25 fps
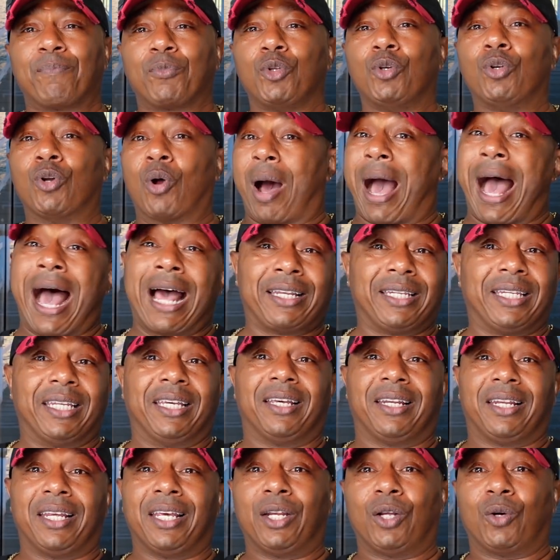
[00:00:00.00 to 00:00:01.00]
You know, I
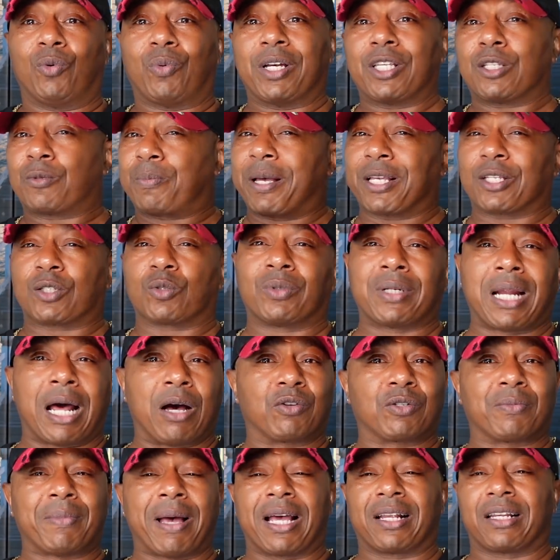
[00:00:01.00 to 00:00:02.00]
did anyway, especially when
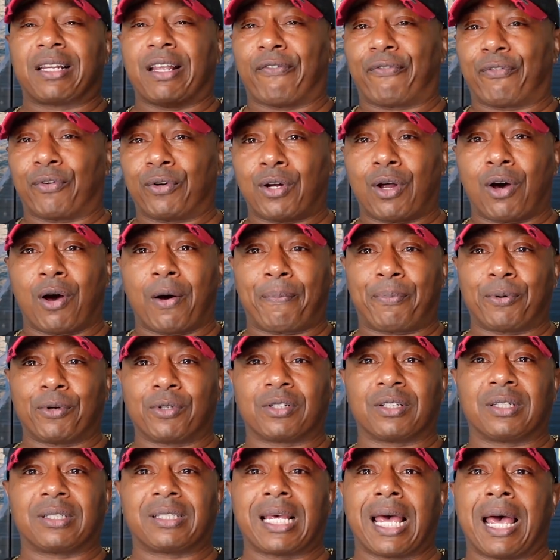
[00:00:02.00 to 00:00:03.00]
I was back there for long
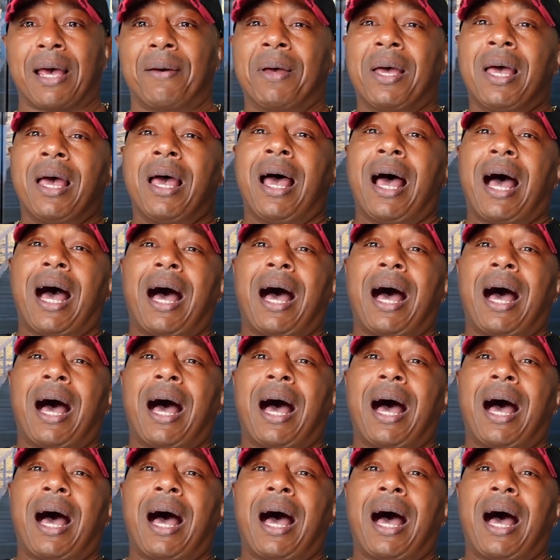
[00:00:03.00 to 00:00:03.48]
periods of time.